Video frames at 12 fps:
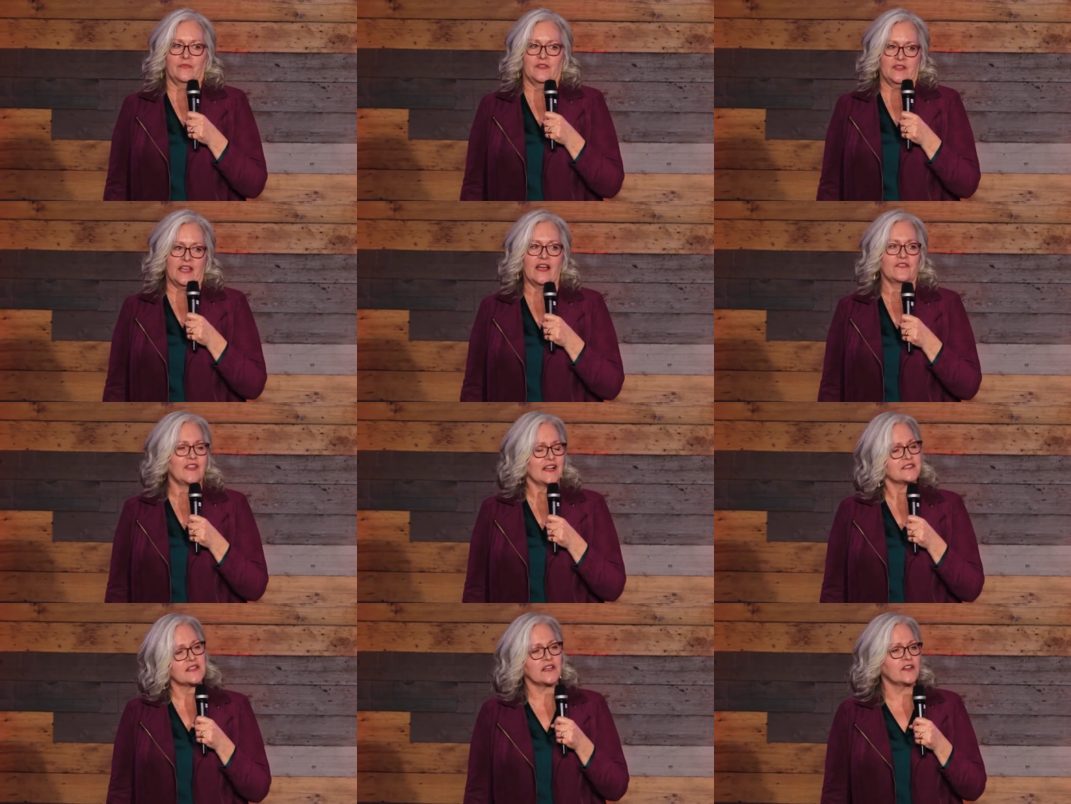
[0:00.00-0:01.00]
Yeah, if
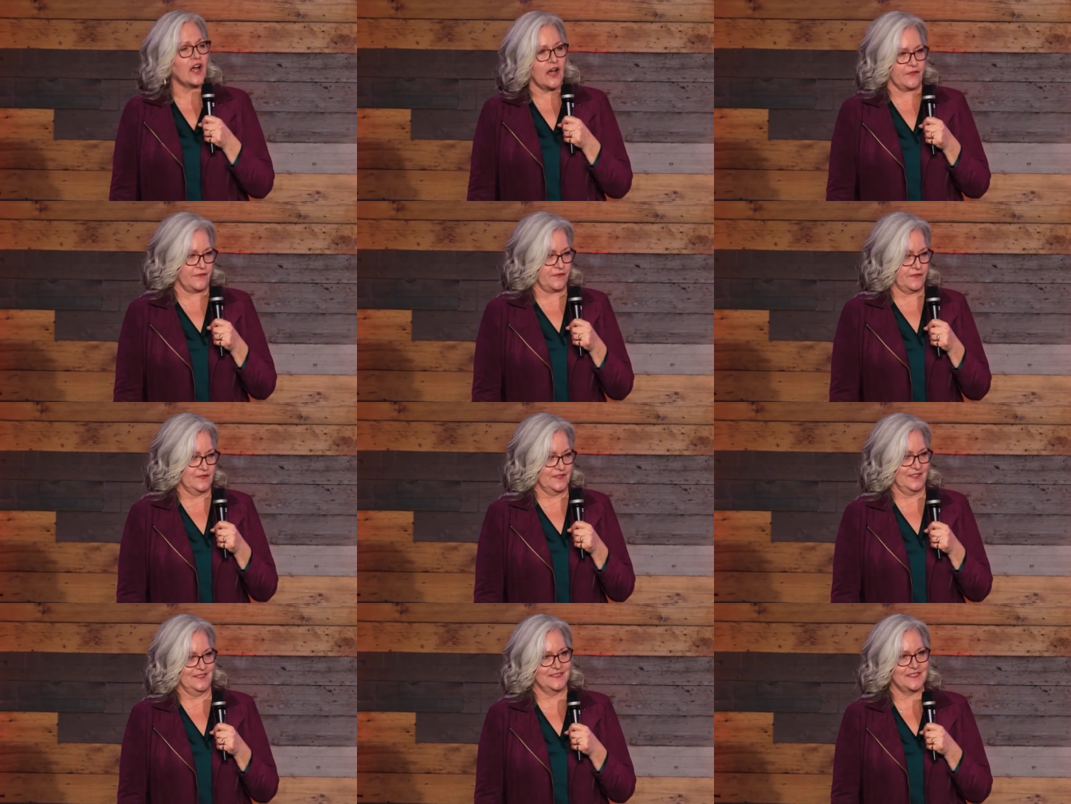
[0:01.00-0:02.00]
that's not enough
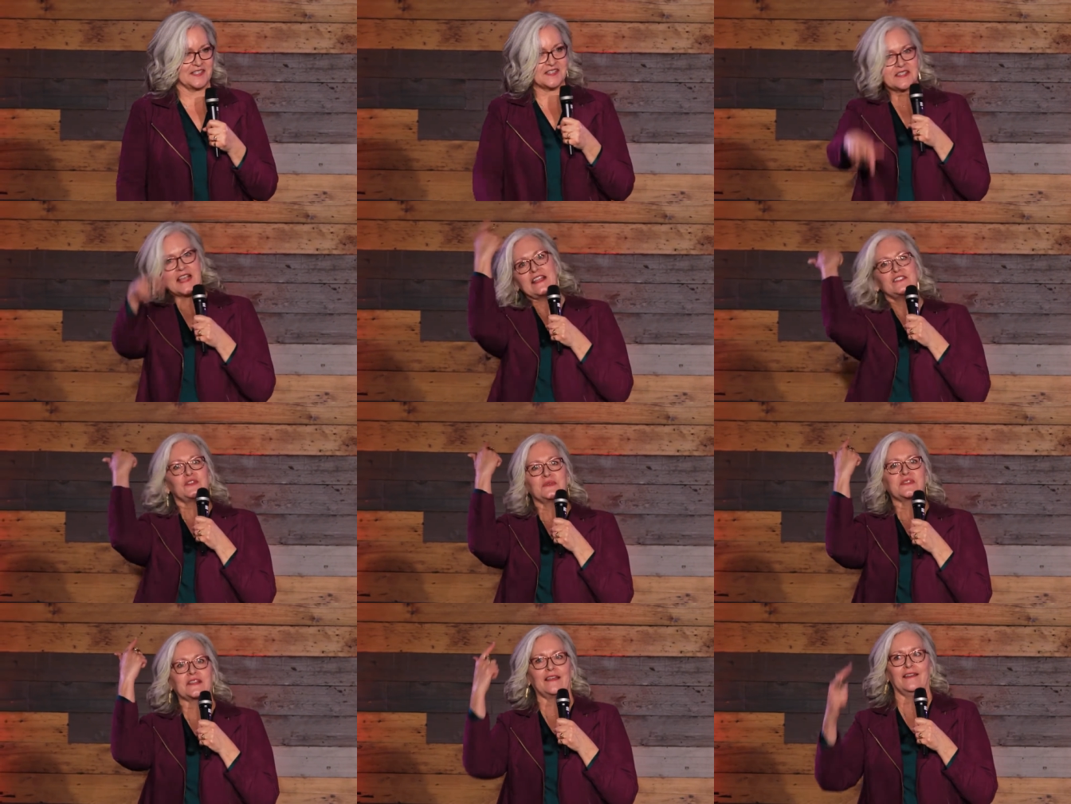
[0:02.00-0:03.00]
to send you
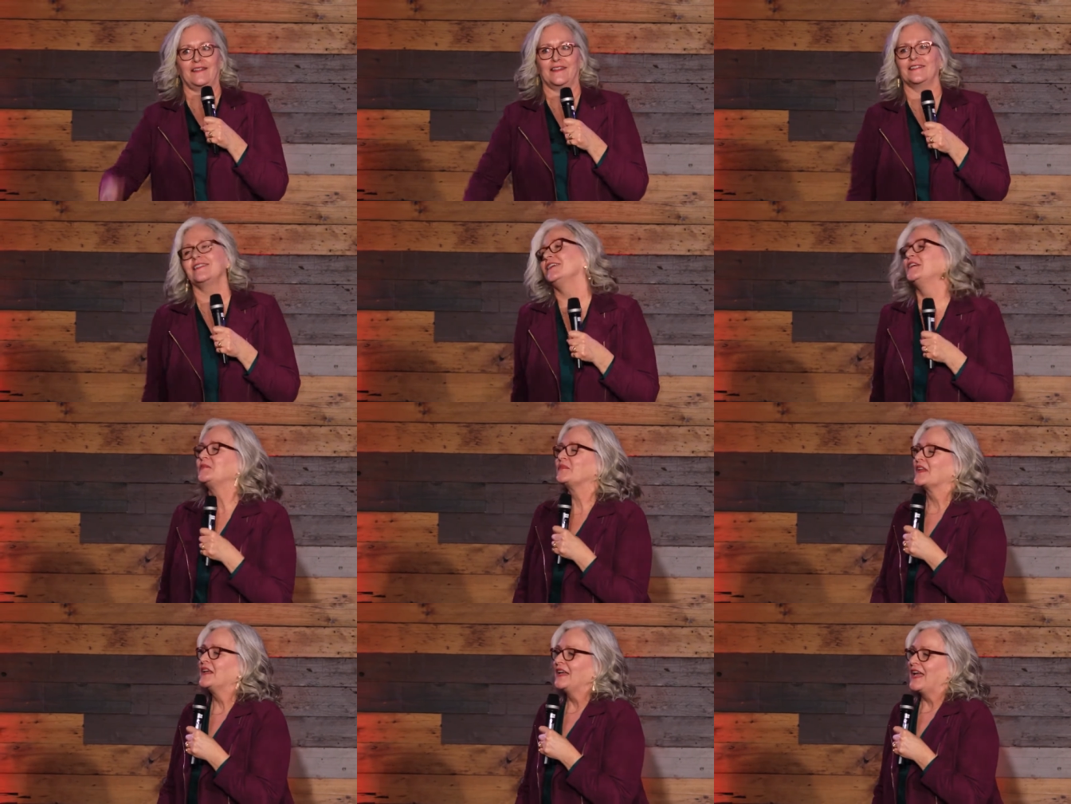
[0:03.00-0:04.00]
sailing.
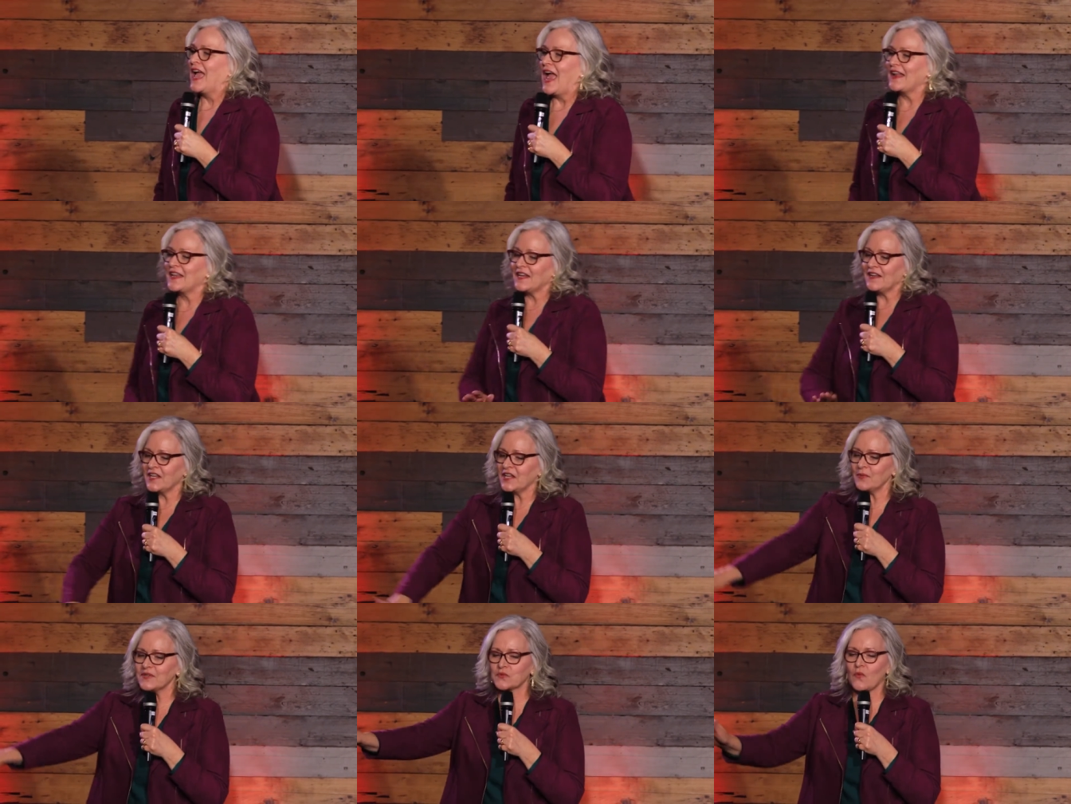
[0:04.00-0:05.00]
And he
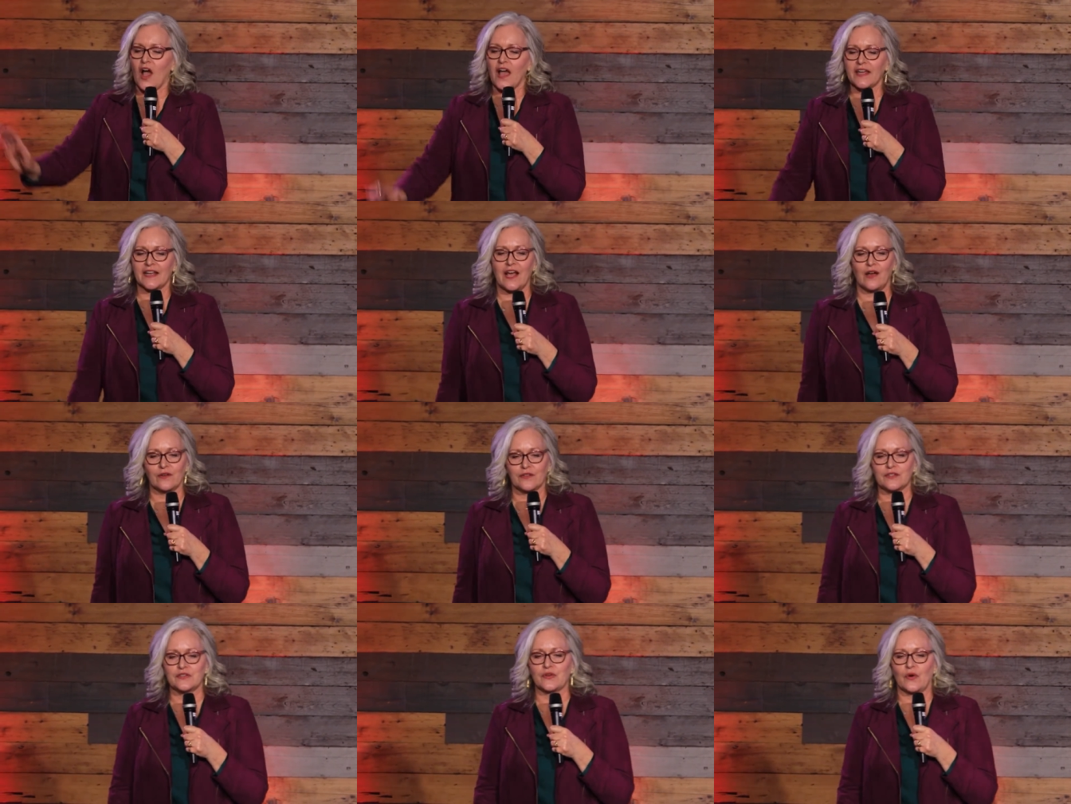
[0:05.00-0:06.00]
was walking out
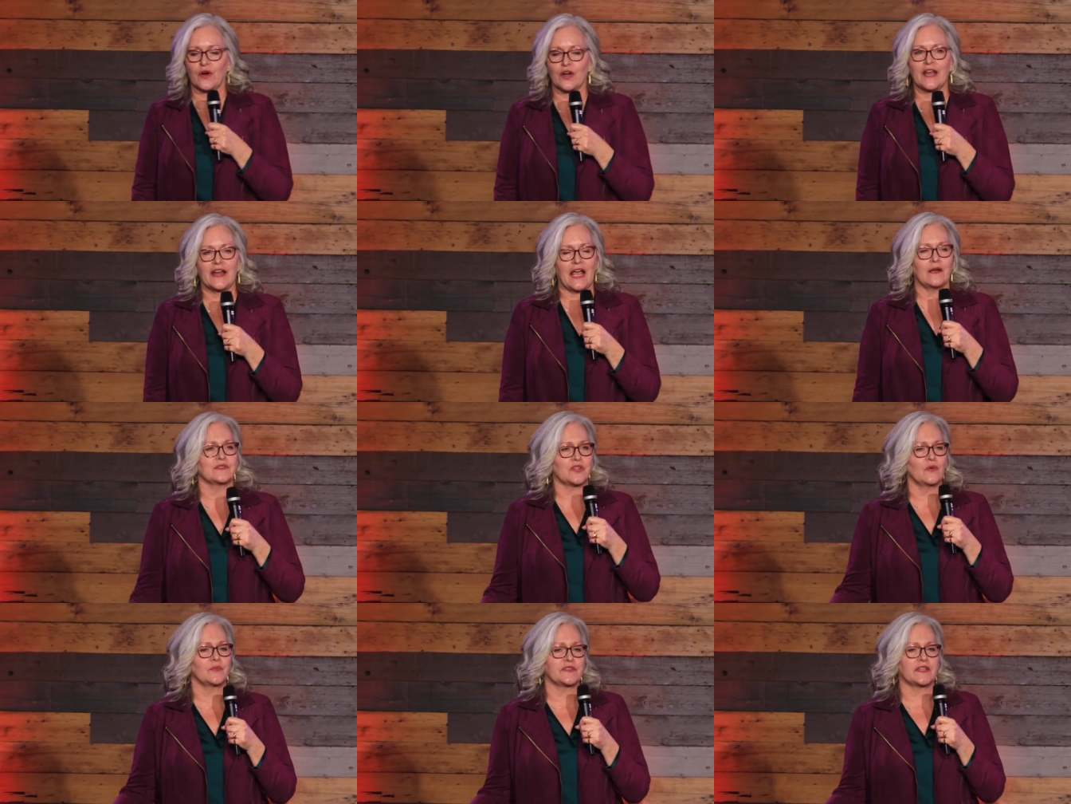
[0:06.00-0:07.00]
the door, and I was
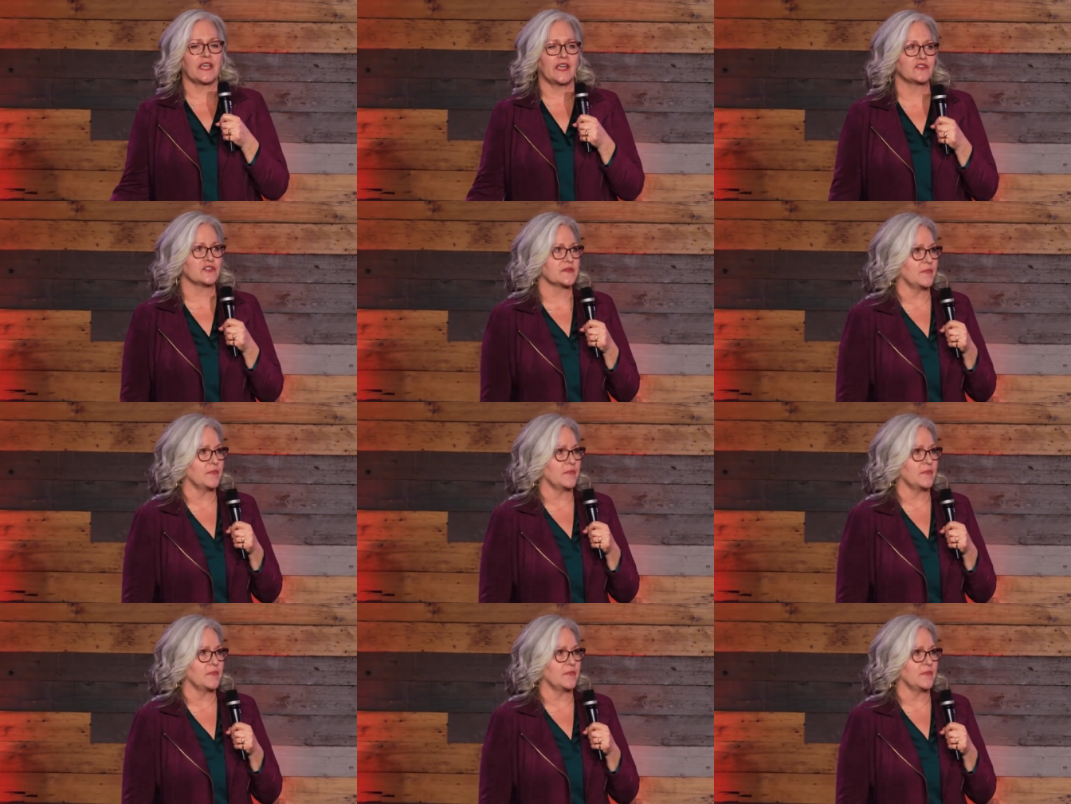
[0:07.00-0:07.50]
home with the cageless